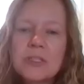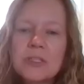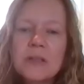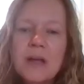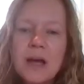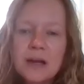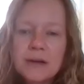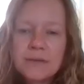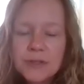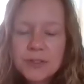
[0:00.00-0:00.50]
a
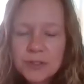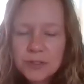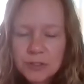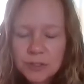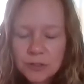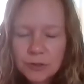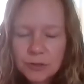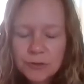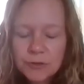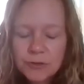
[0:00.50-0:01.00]
lot of
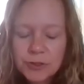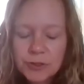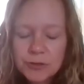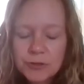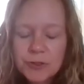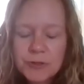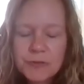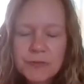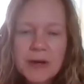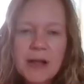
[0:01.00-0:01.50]

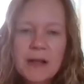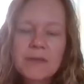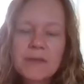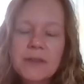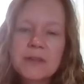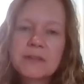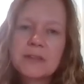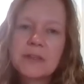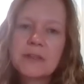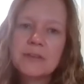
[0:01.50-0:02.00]
disclosures around
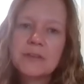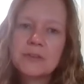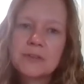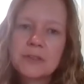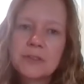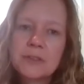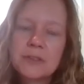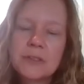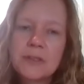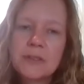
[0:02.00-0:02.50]
this, and
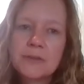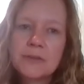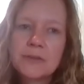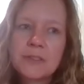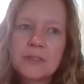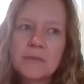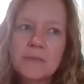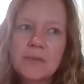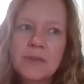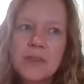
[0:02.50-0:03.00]
there's
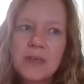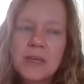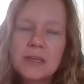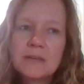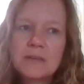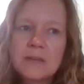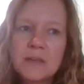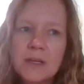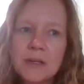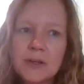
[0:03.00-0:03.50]
some
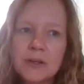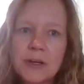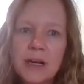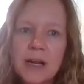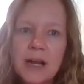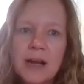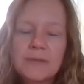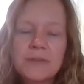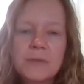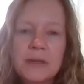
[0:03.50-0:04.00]
things that you're going
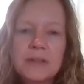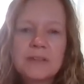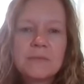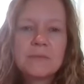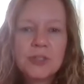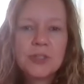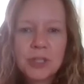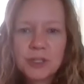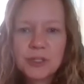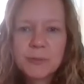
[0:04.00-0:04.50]
to have to make
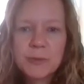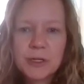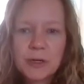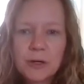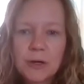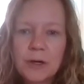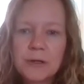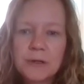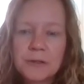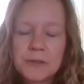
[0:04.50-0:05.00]
some judgment
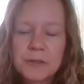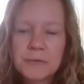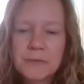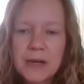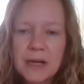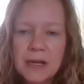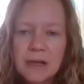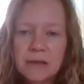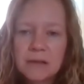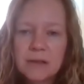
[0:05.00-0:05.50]
calls
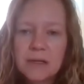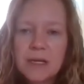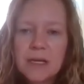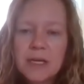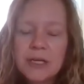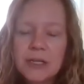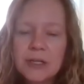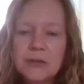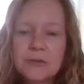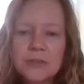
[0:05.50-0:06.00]
around,
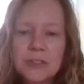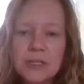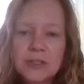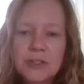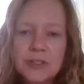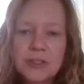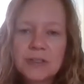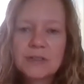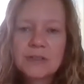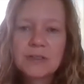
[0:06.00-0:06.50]

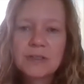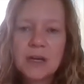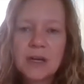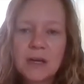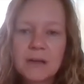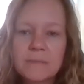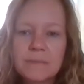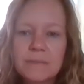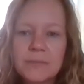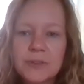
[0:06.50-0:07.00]
such as
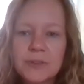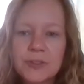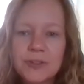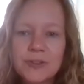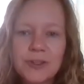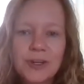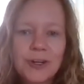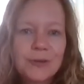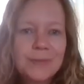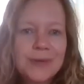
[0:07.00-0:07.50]

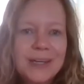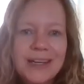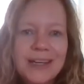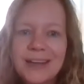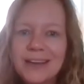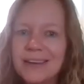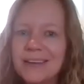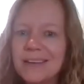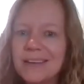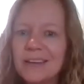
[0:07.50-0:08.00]

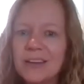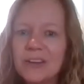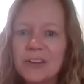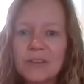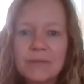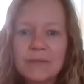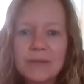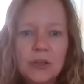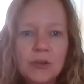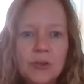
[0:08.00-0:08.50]
determining,
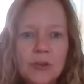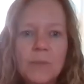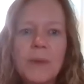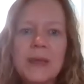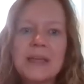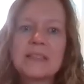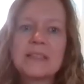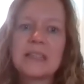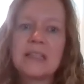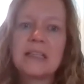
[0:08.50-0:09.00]
you
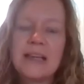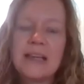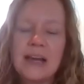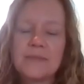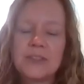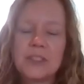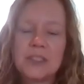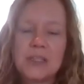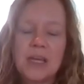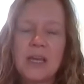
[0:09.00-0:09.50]
basically
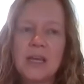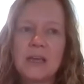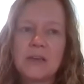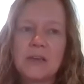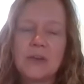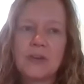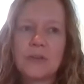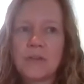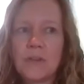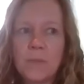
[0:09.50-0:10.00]
have to
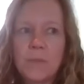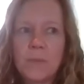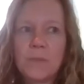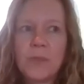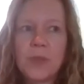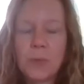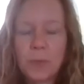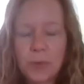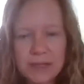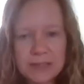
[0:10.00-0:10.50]
take
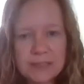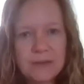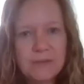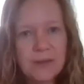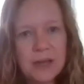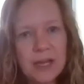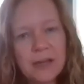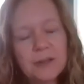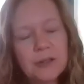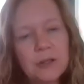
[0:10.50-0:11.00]
the present
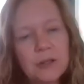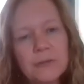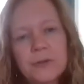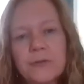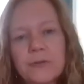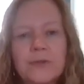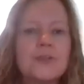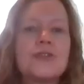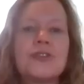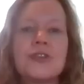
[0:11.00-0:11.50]
value of
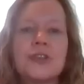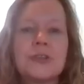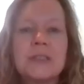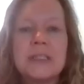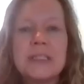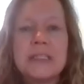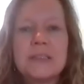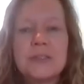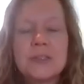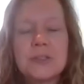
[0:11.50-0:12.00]
your future
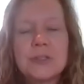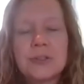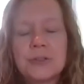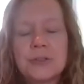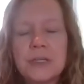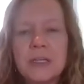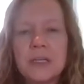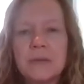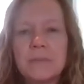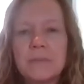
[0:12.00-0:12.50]
lease
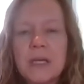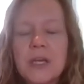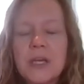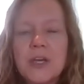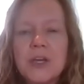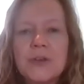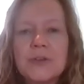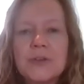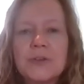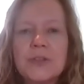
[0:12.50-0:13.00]
stream.
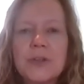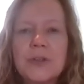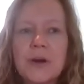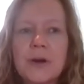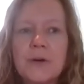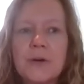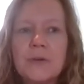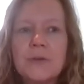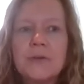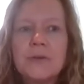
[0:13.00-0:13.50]

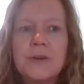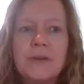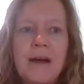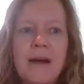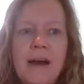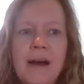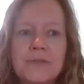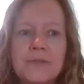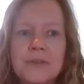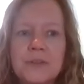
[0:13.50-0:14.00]
So you
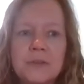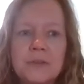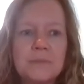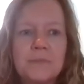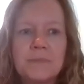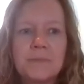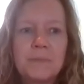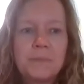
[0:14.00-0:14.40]
have to